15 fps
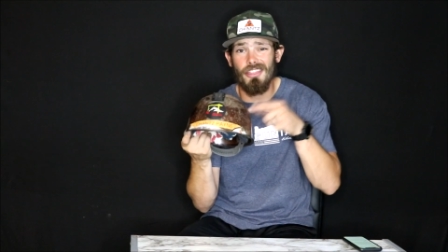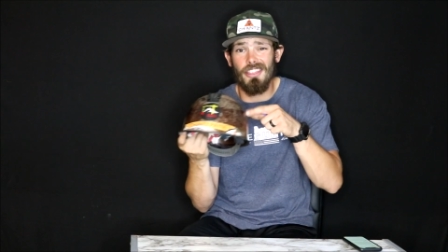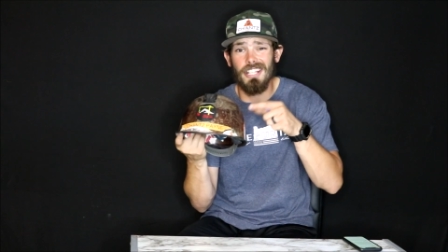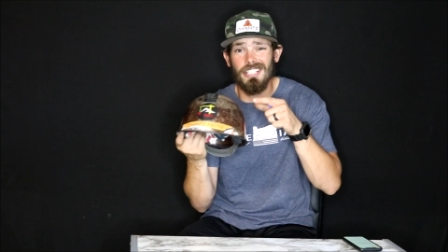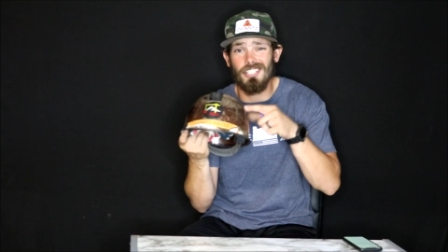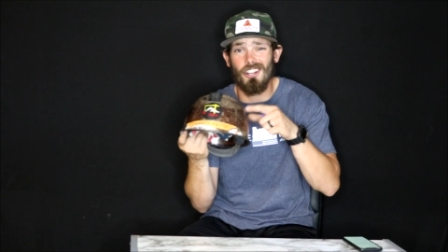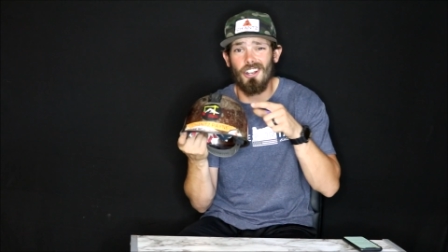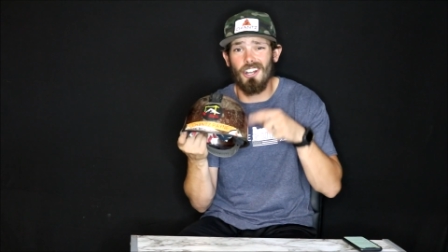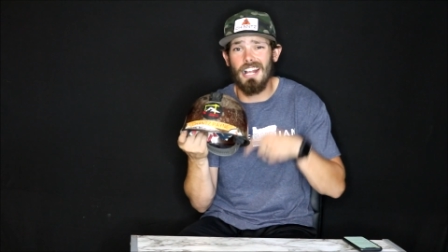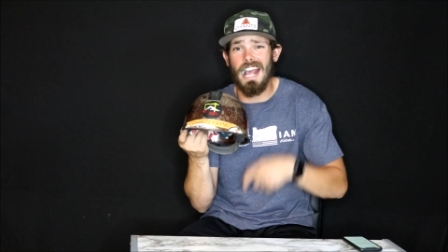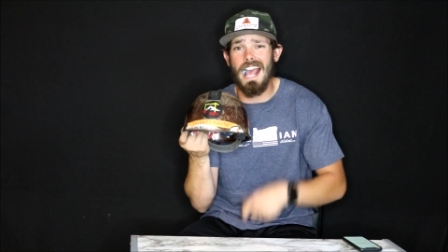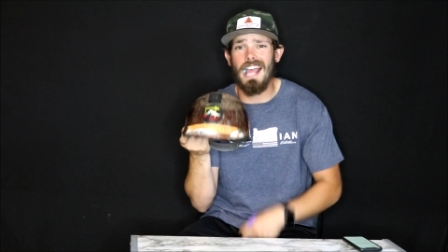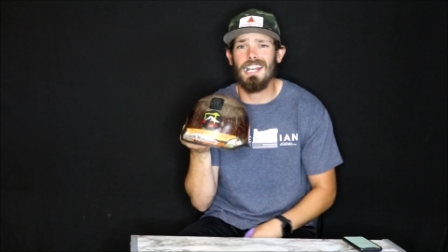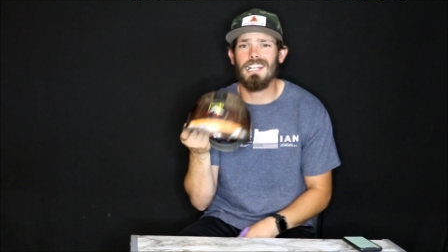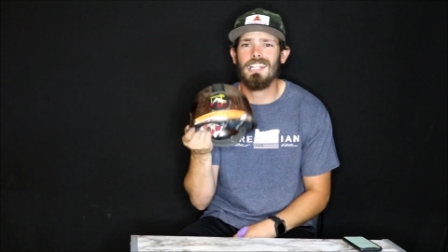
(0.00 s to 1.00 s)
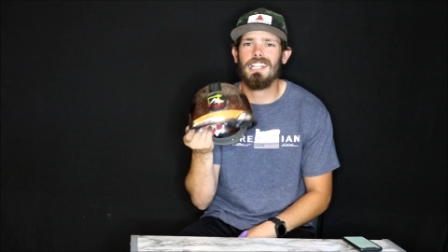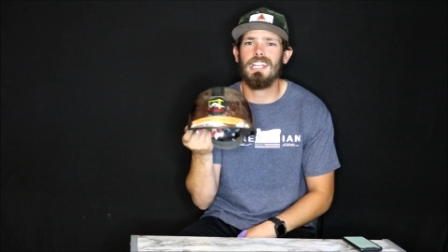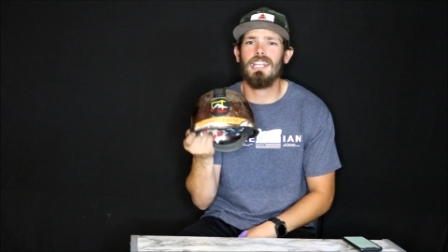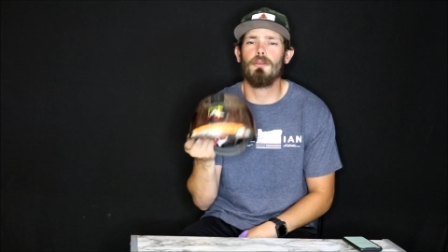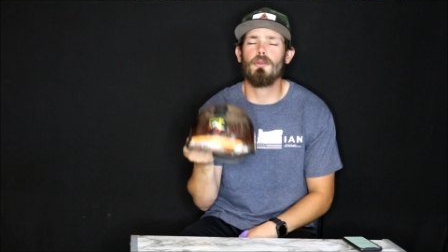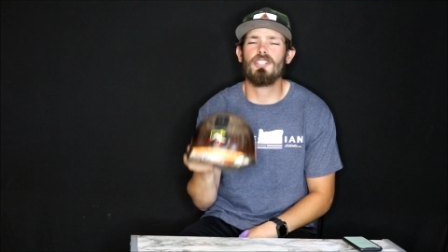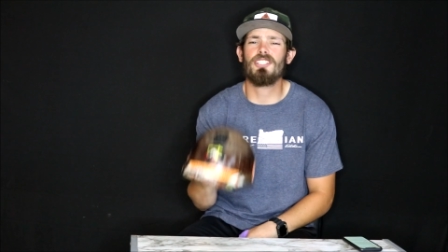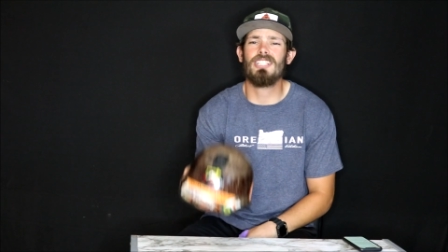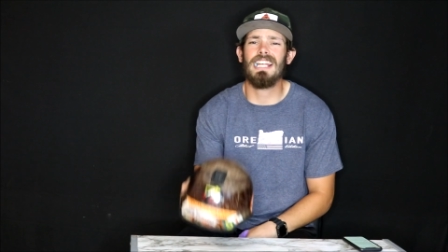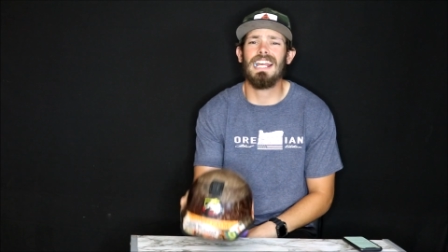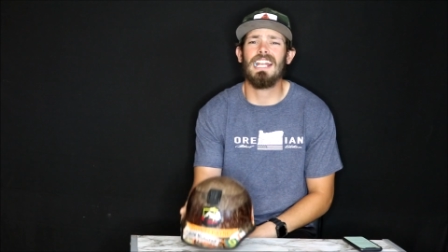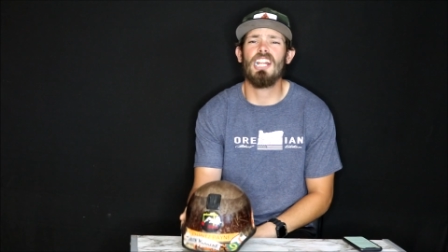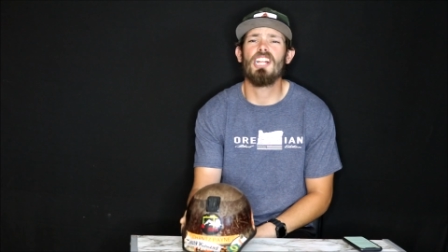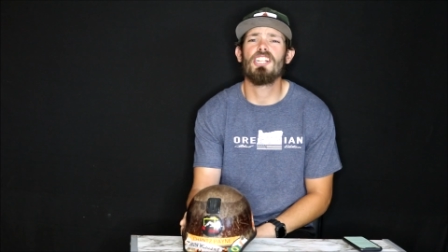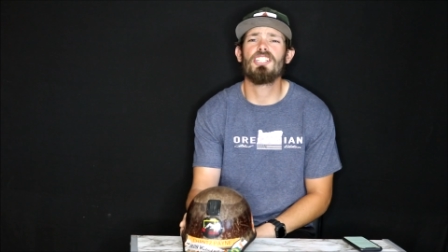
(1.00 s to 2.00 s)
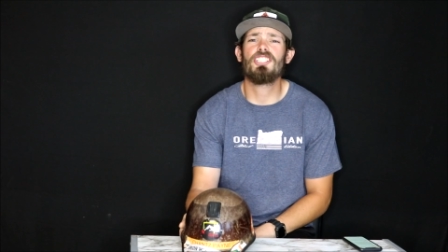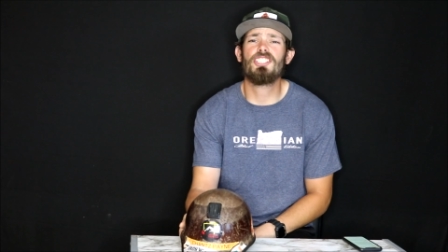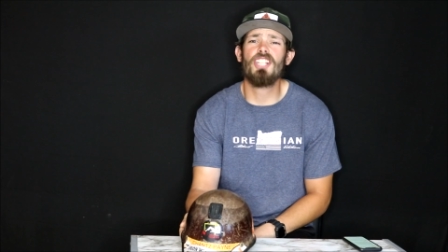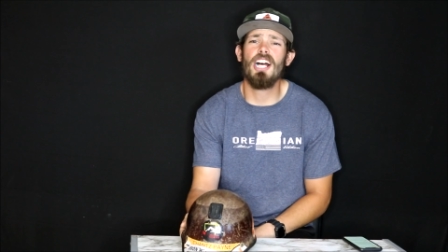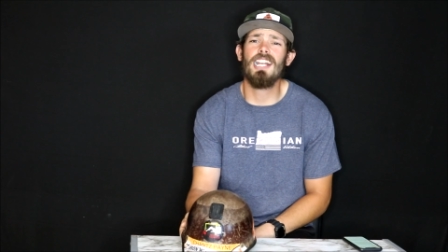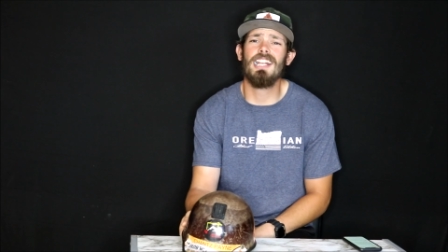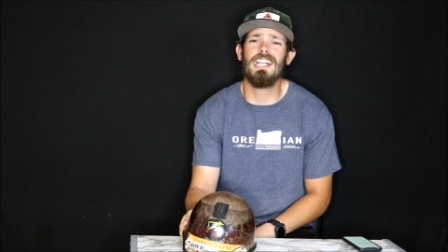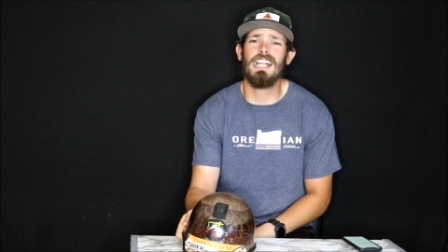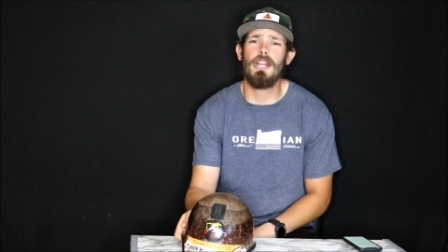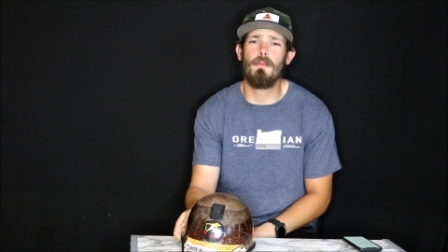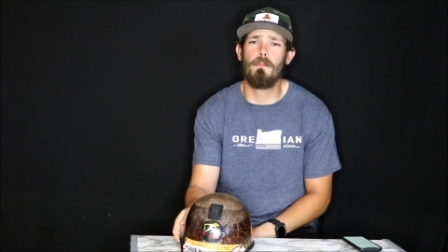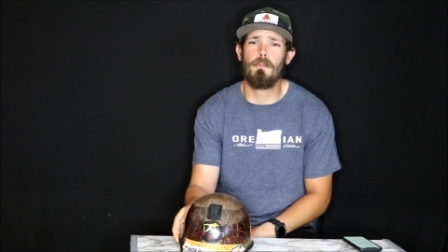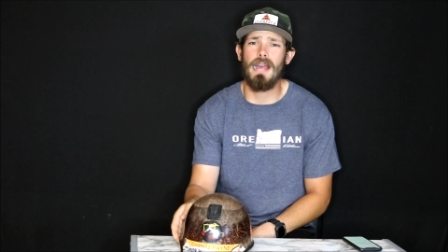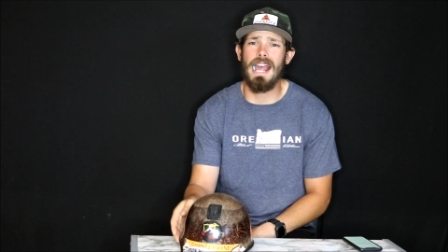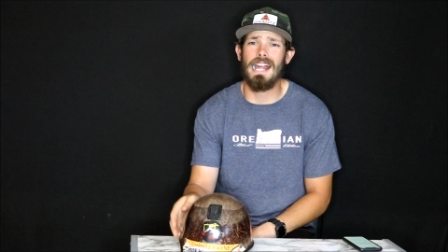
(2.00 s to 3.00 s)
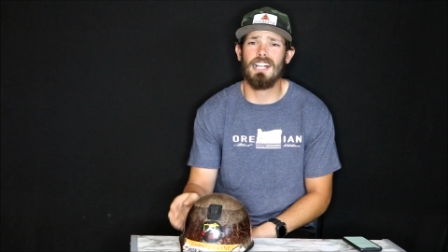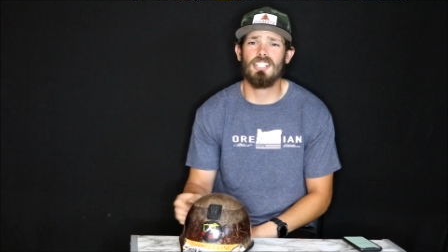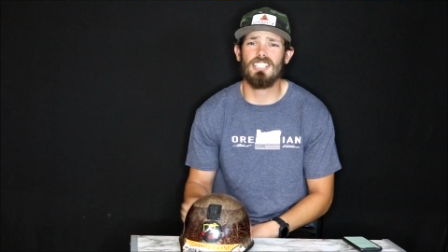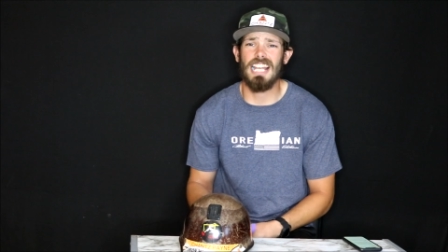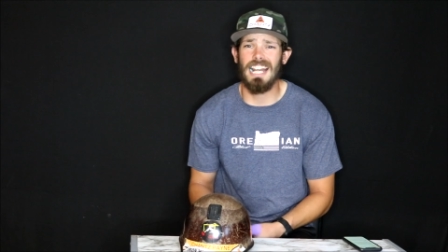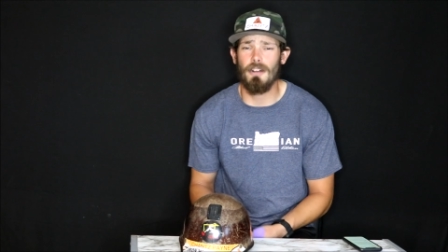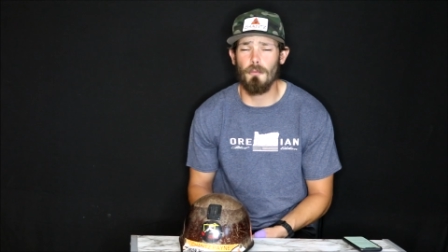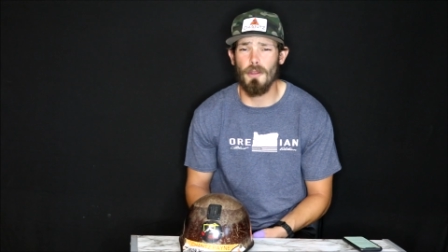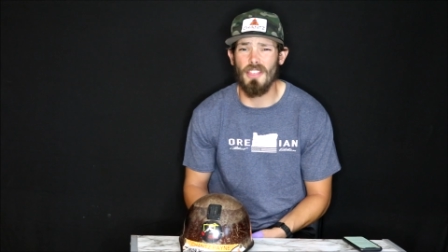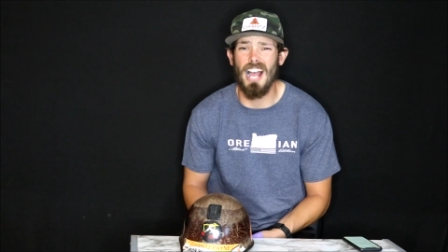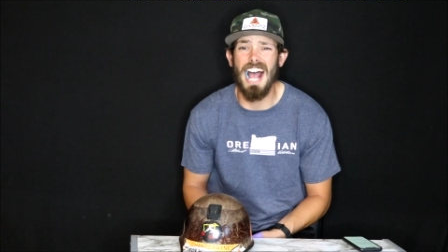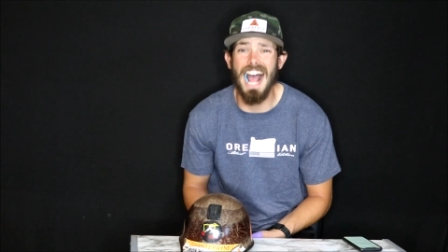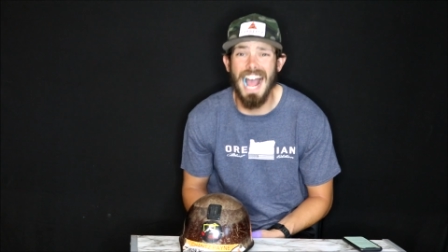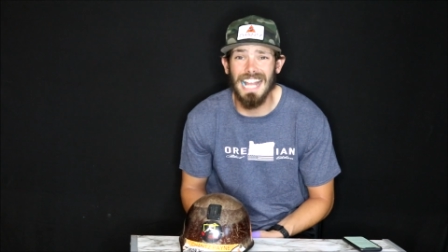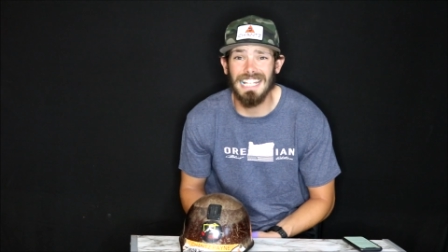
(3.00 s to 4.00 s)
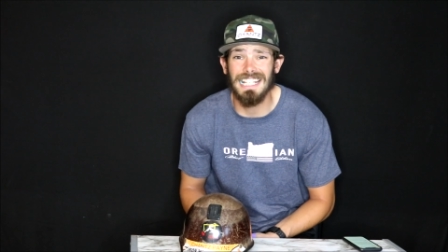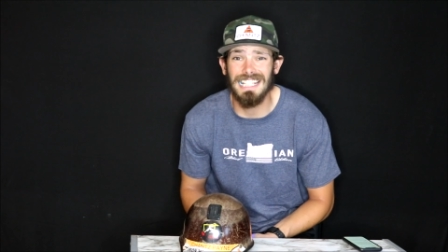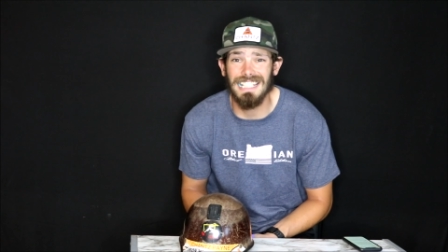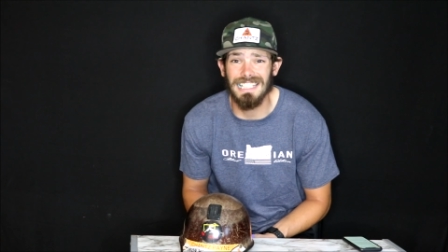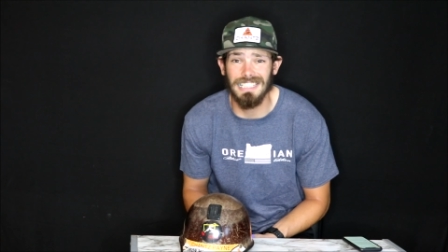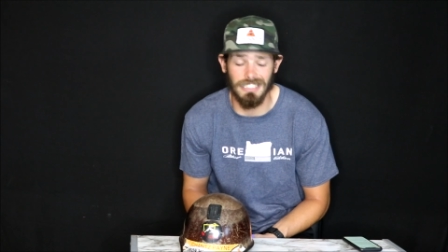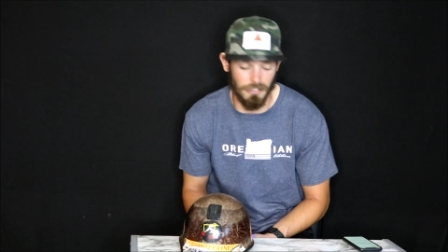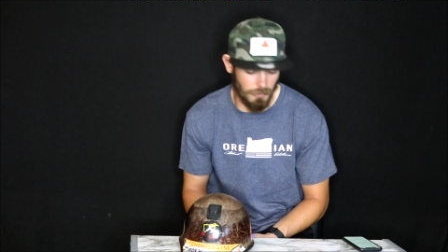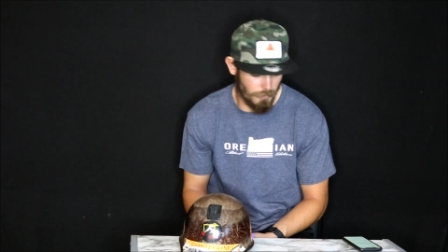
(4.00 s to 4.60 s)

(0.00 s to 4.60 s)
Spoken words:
This hard hat can withstand sudden impacts with high heat,